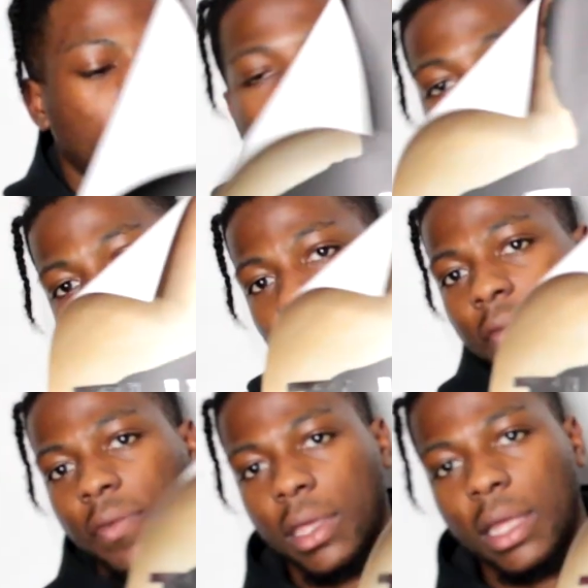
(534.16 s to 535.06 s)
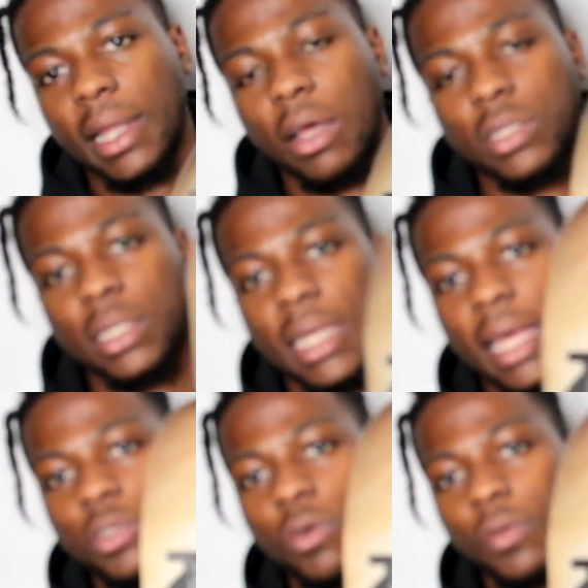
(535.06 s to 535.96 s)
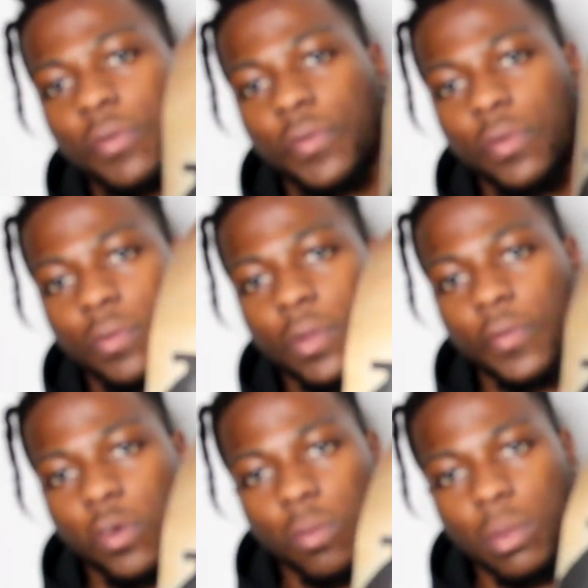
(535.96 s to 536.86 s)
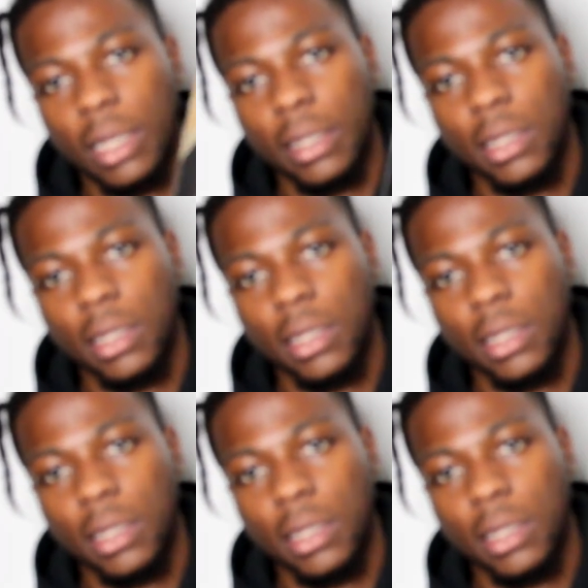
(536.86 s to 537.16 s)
the Wave. Again, that was the title of the film, and